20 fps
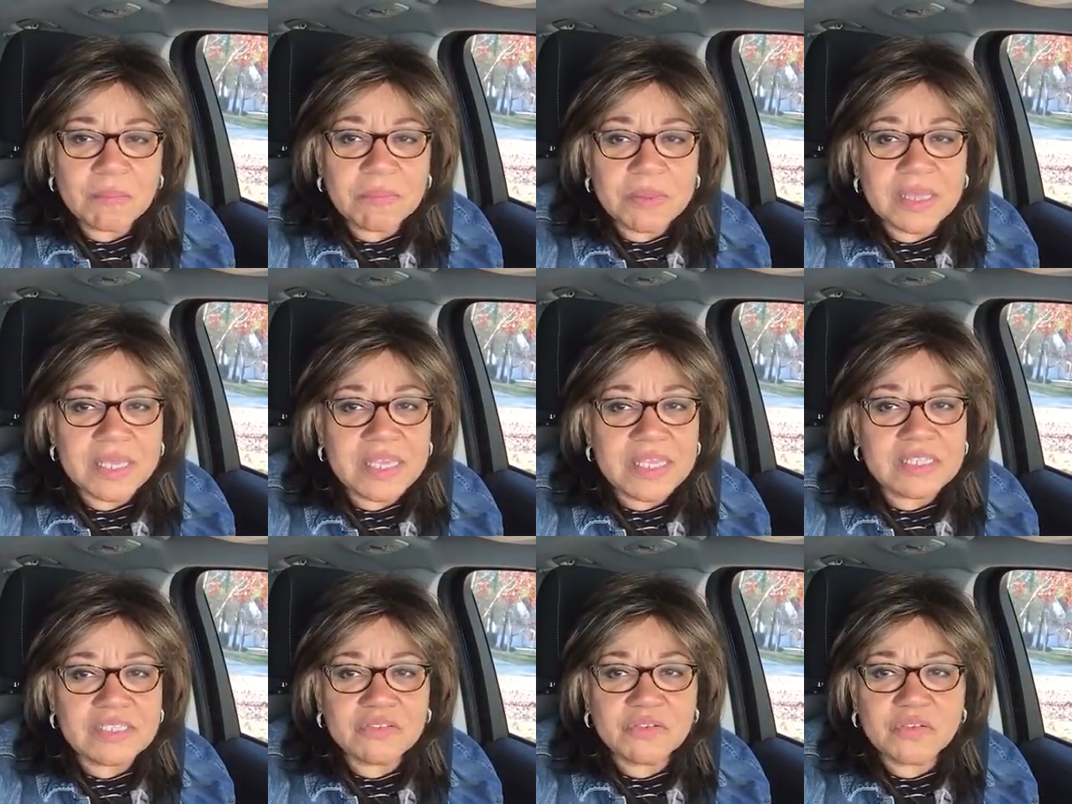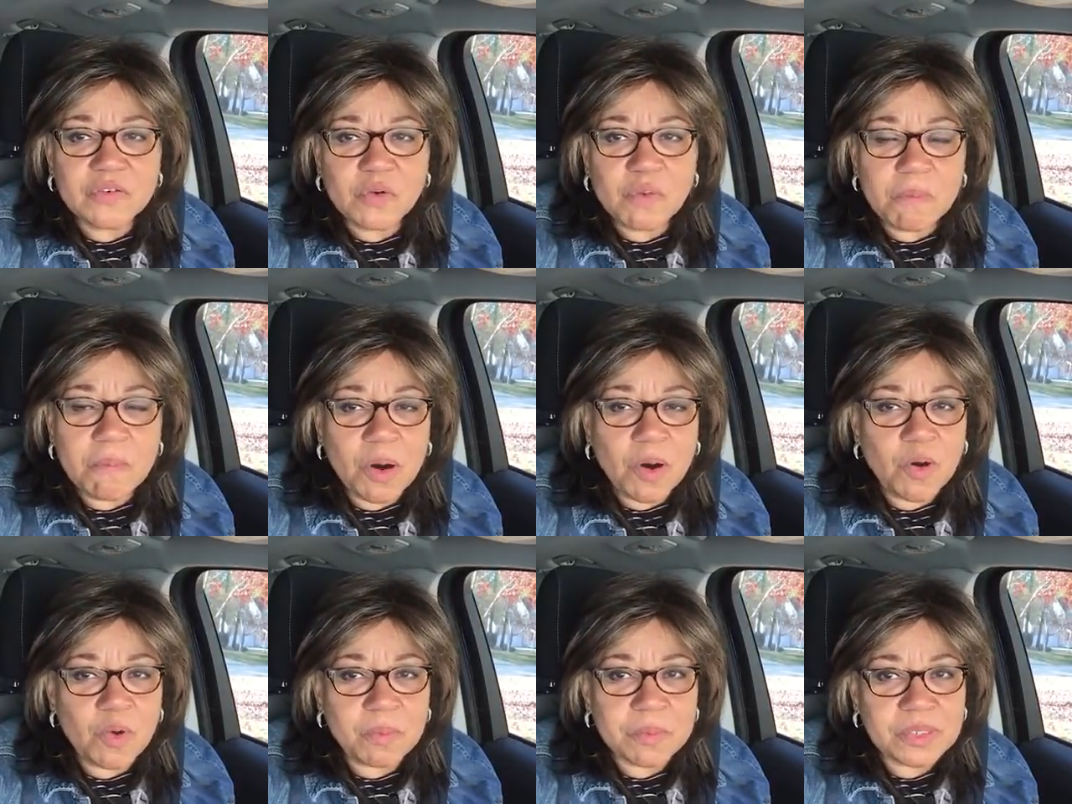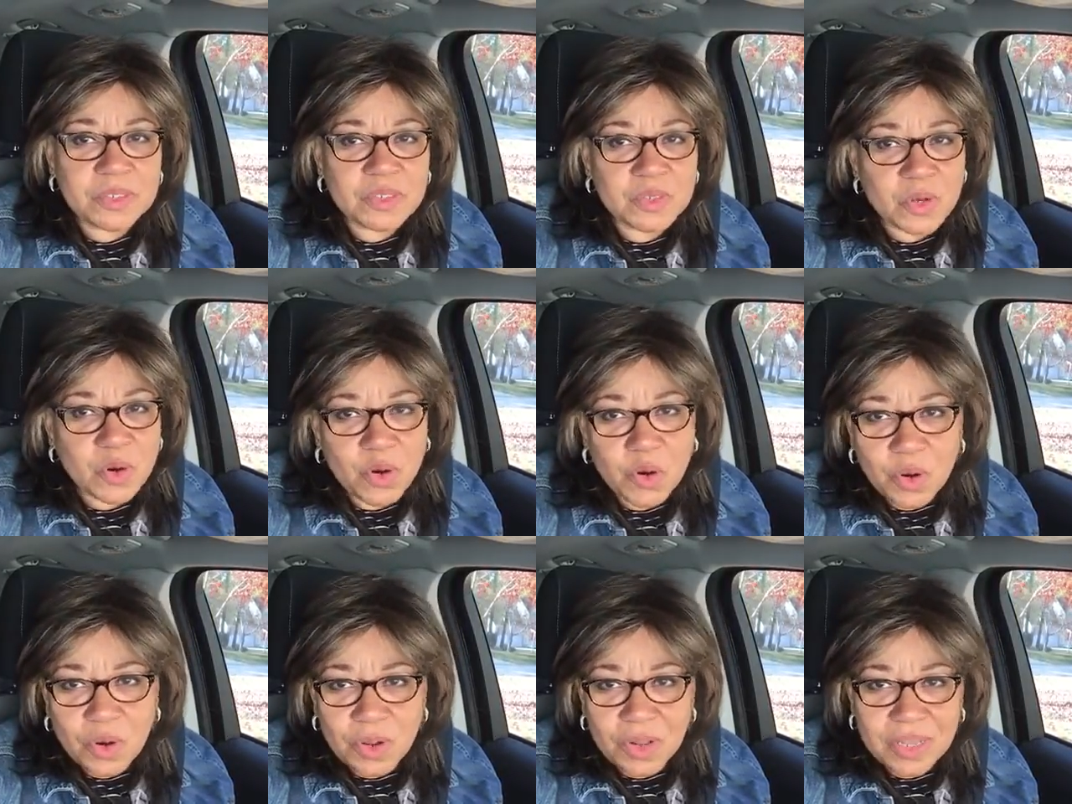peaceful moments
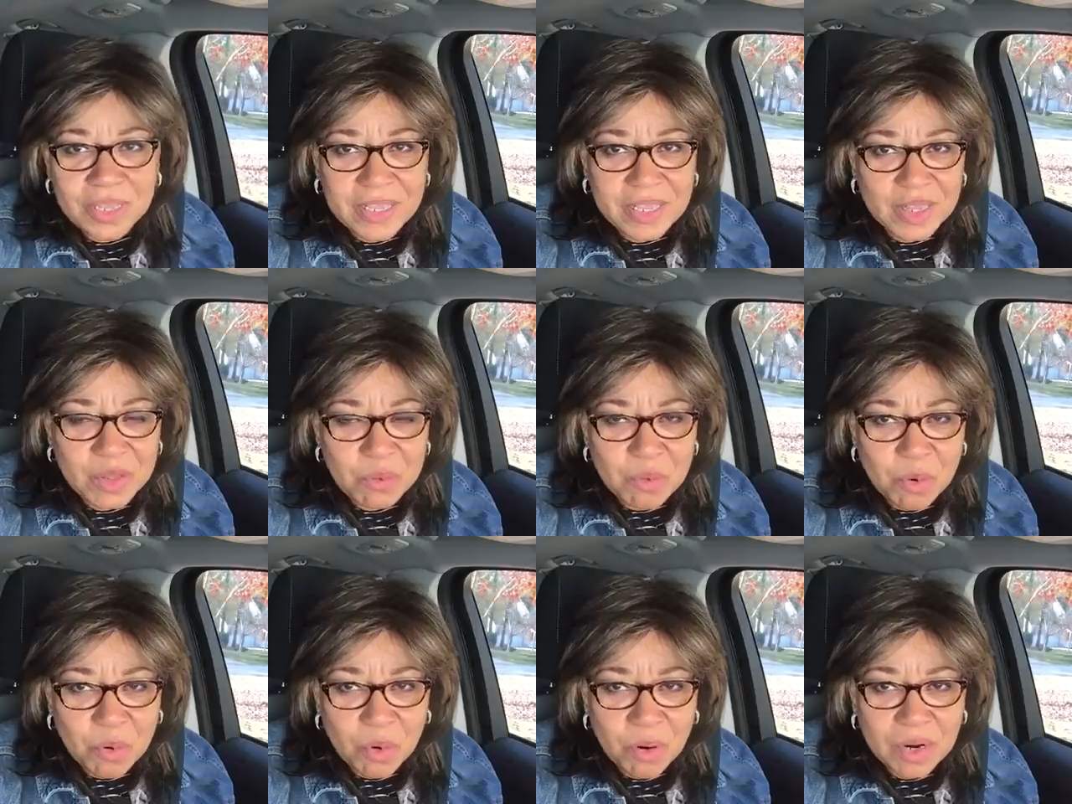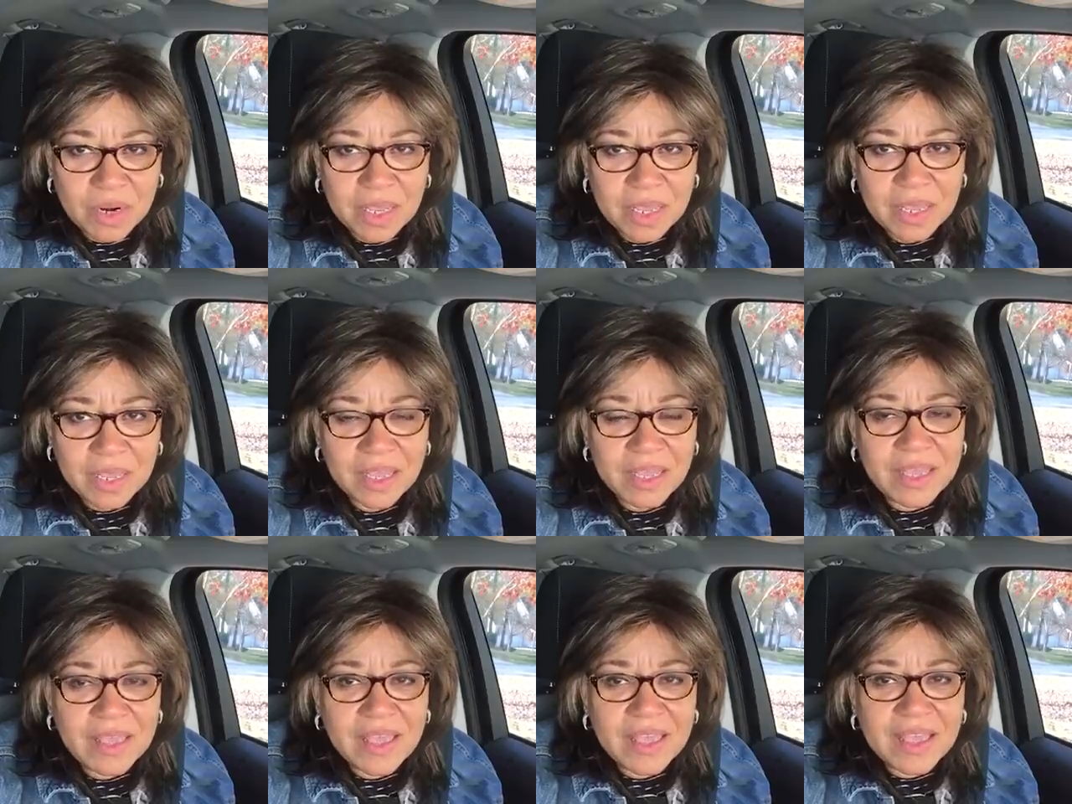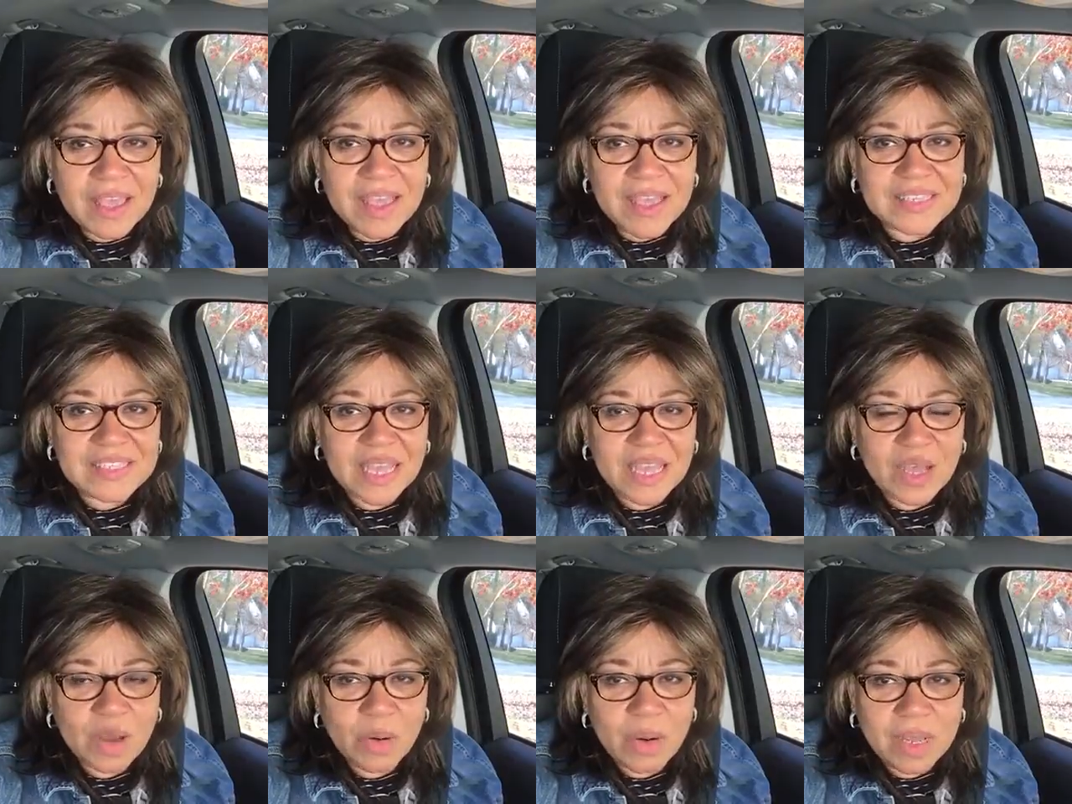early in the morning
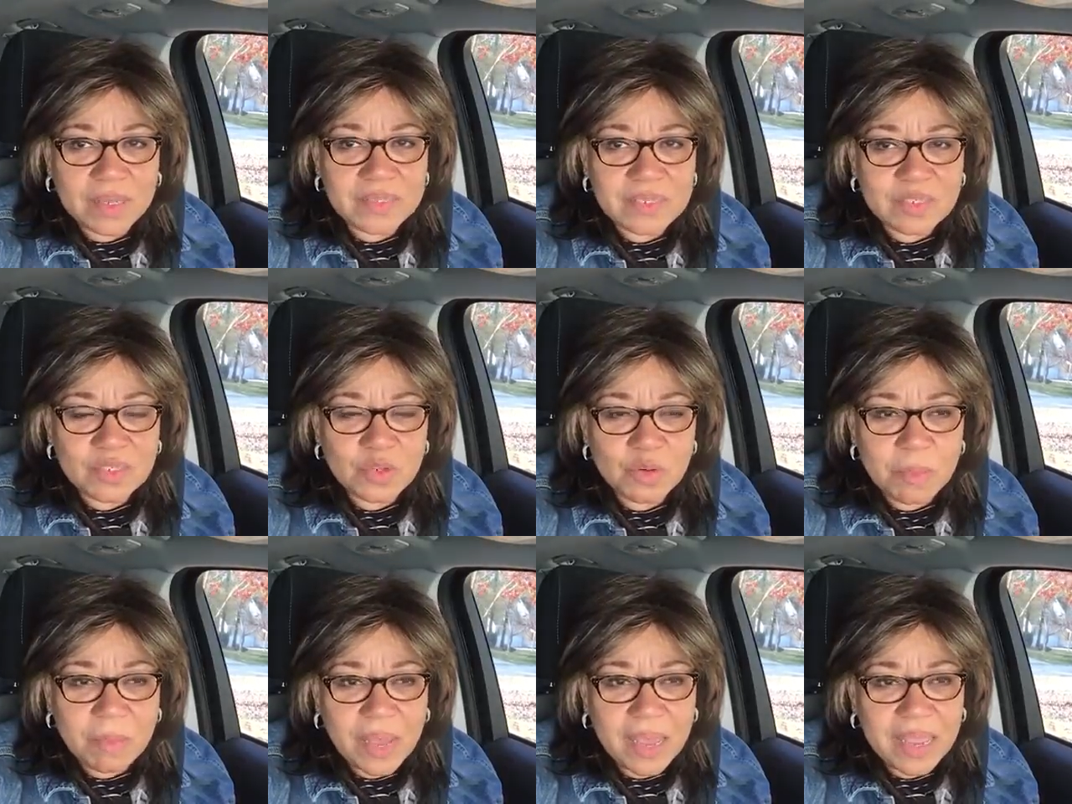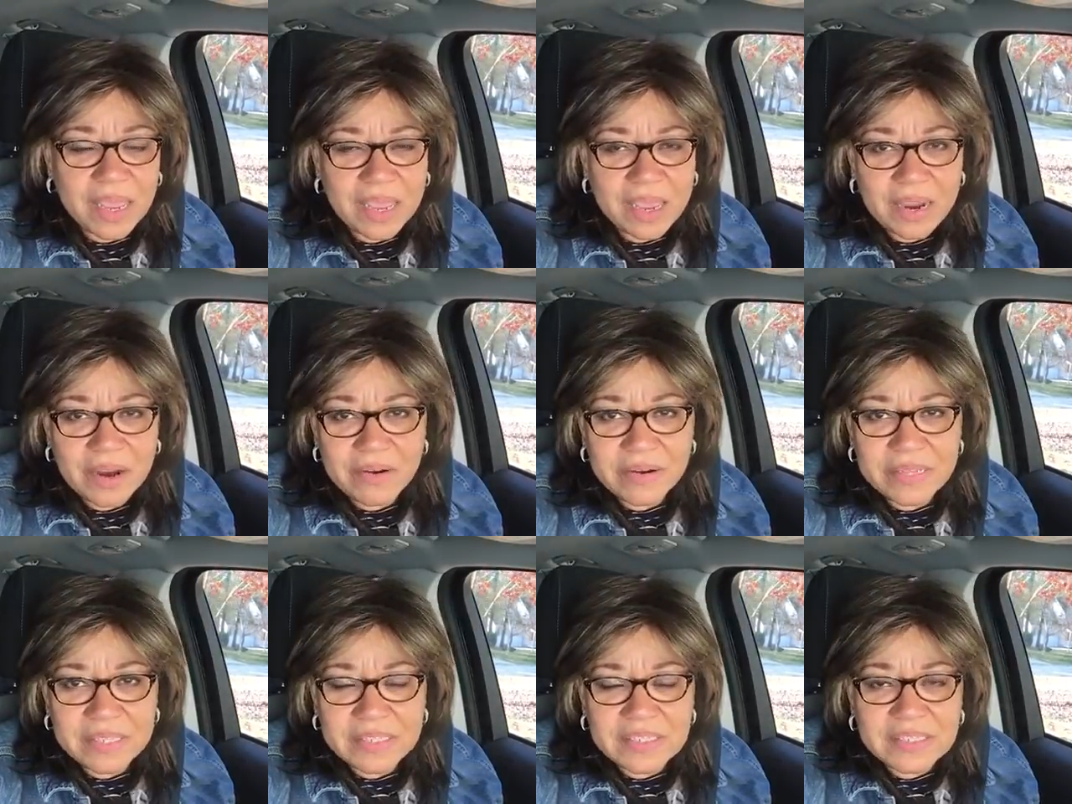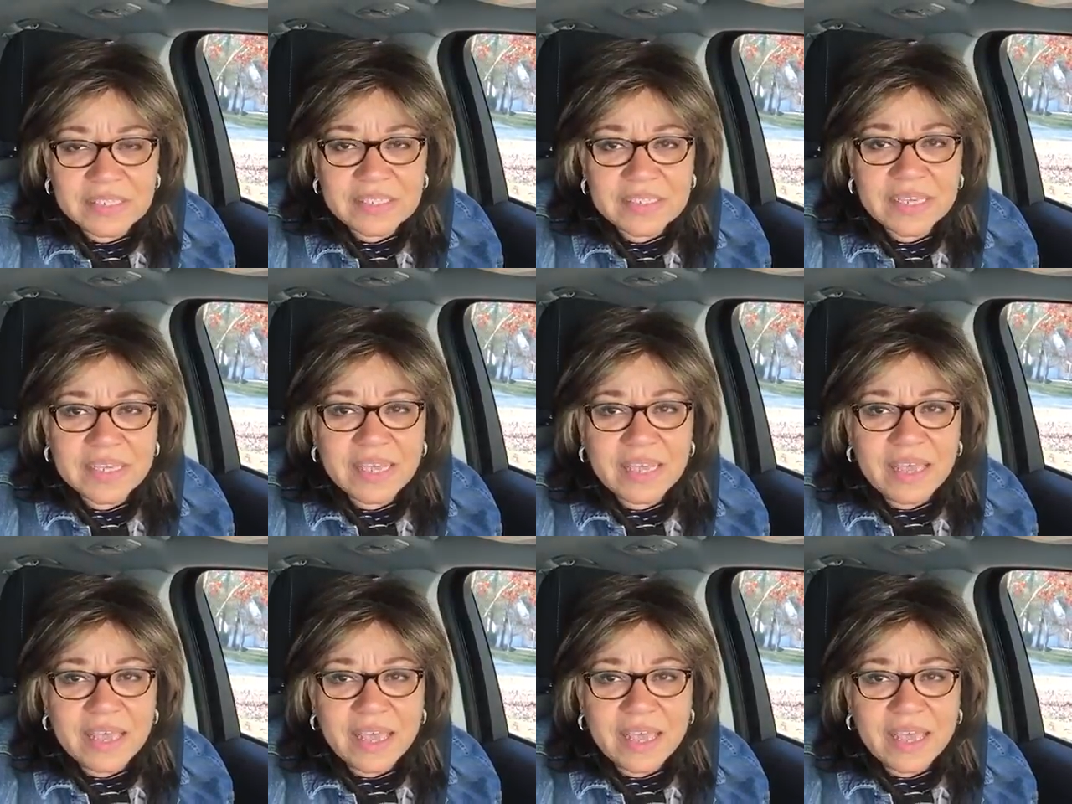as I go out to do my errands,